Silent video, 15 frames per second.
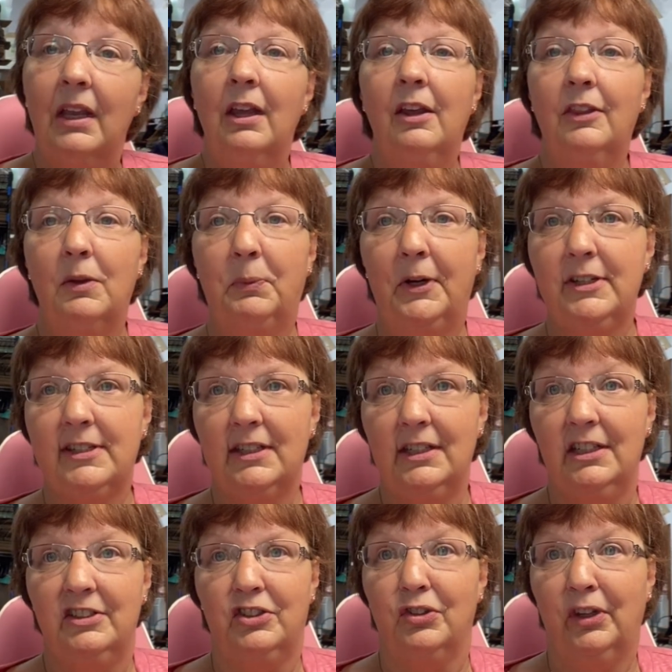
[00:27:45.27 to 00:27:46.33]
the
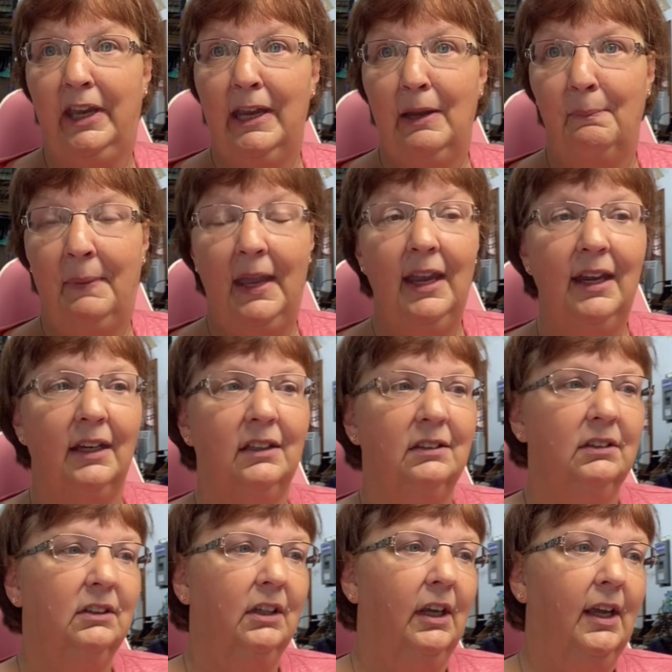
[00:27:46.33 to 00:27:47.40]
presidential campaign,
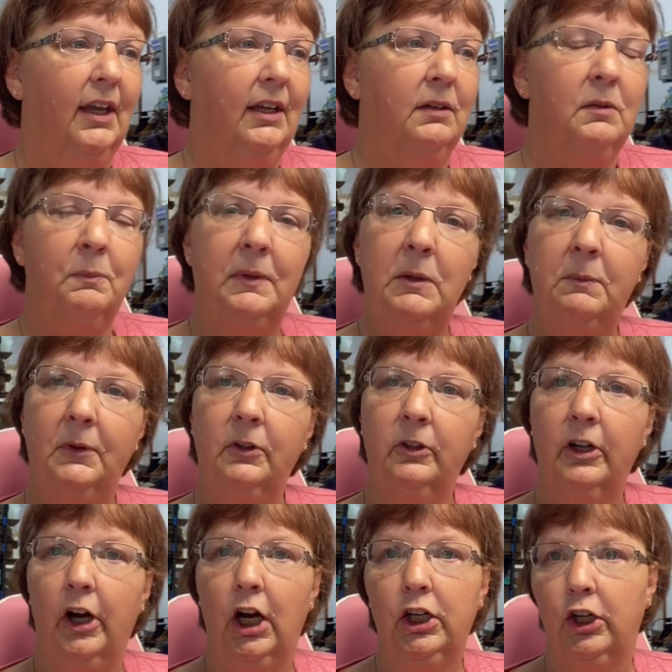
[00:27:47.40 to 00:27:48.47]
and people
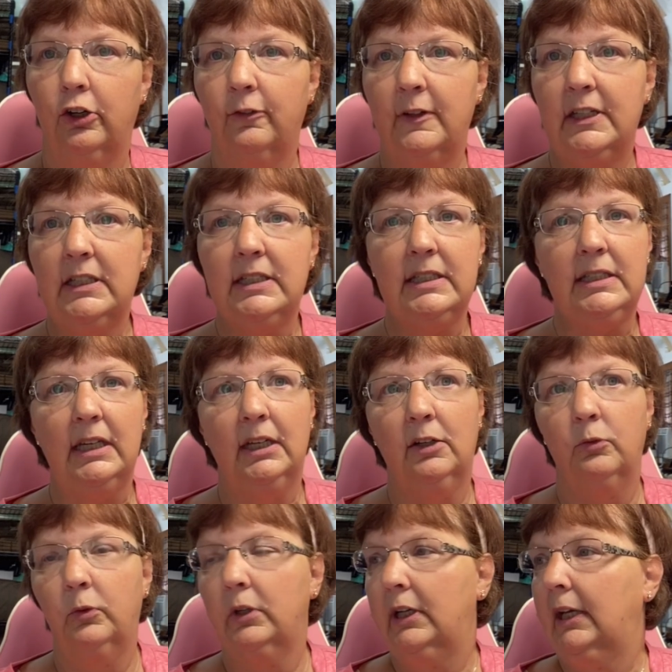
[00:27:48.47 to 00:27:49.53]
are nervous,
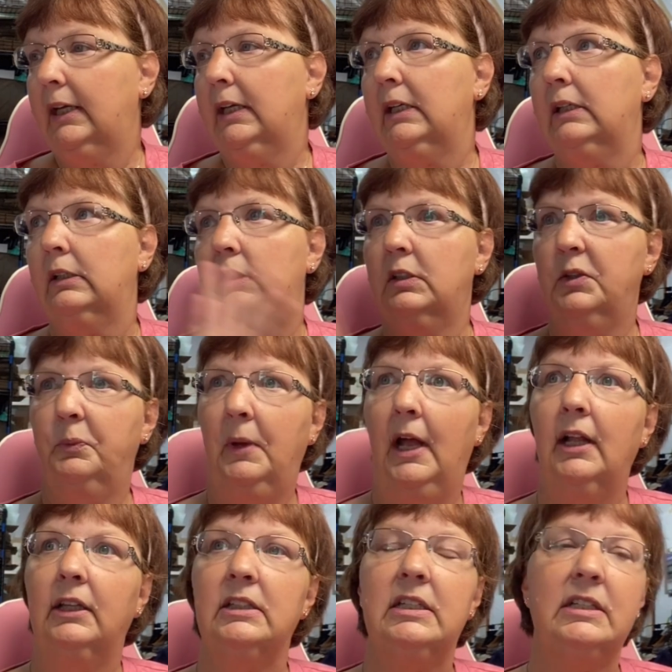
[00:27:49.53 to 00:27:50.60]
and we're not getting into
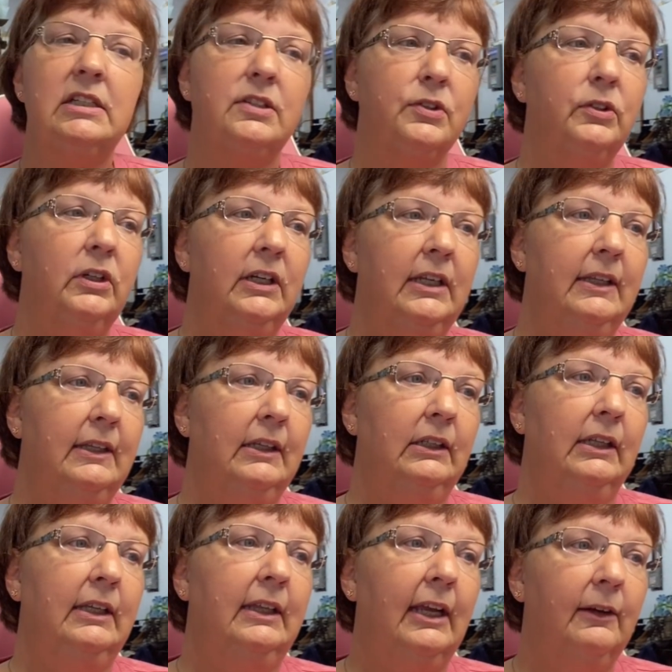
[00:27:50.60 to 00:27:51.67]
politics or anything
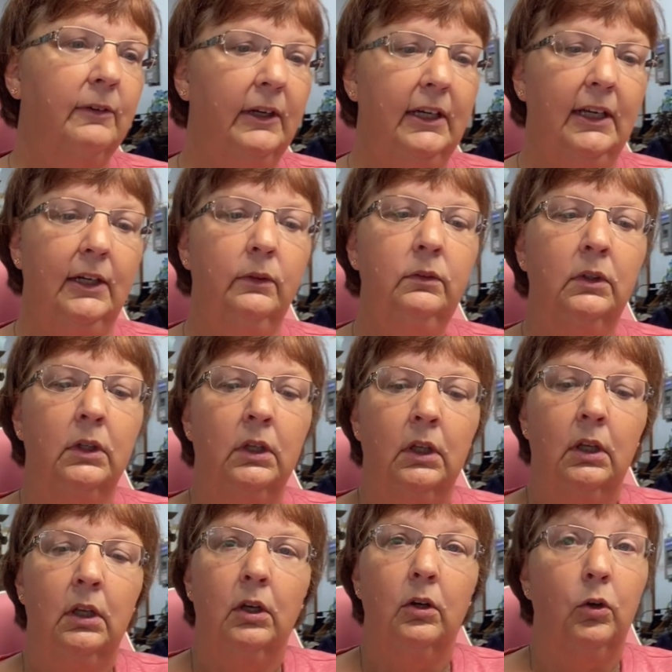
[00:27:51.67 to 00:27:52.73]
like that right now,
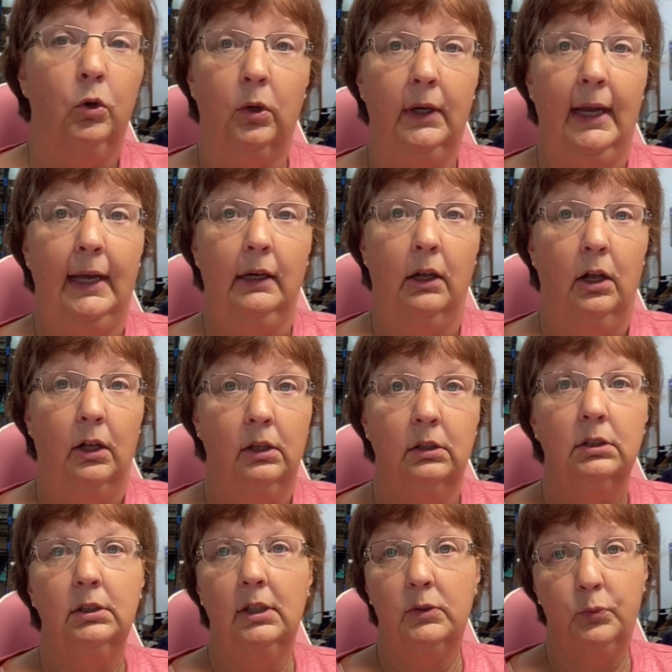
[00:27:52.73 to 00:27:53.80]
or at all.
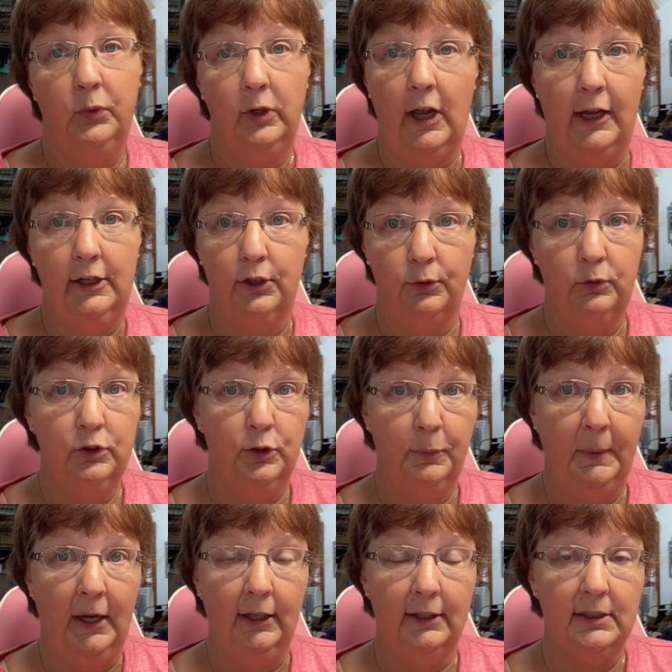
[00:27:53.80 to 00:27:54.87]
I don't do
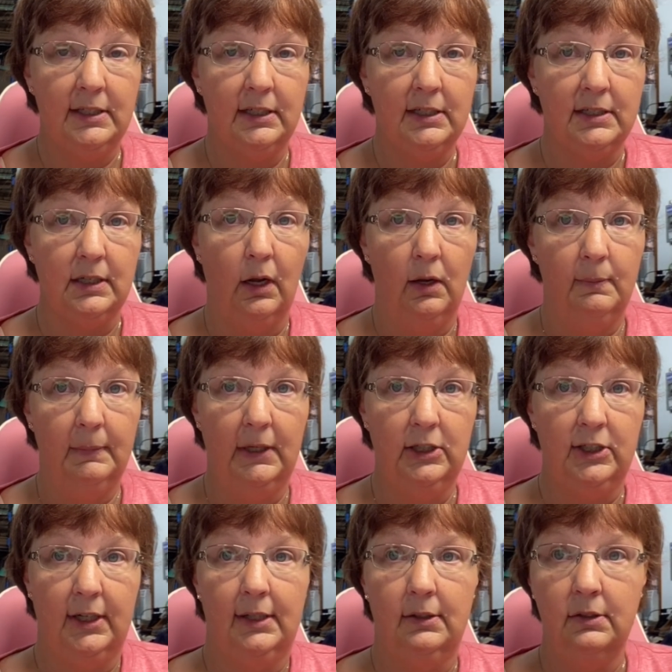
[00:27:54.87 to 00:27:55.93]
politics on my
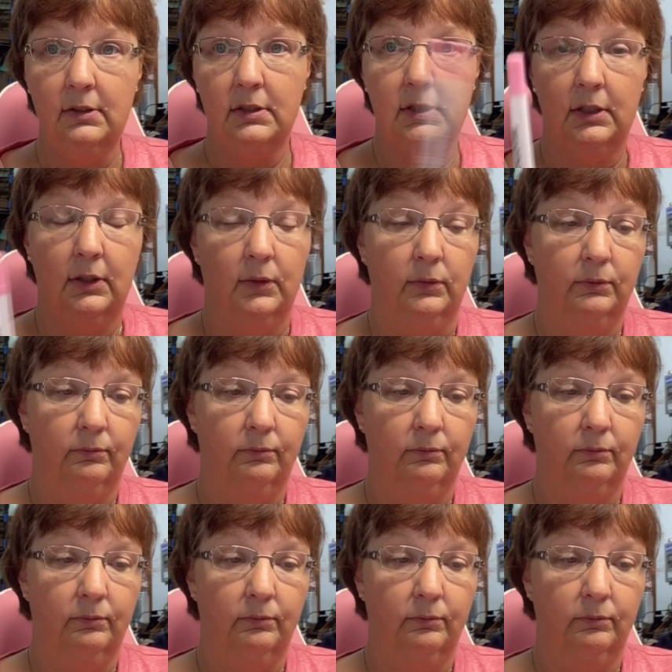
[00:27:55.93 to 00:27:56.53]
channel, so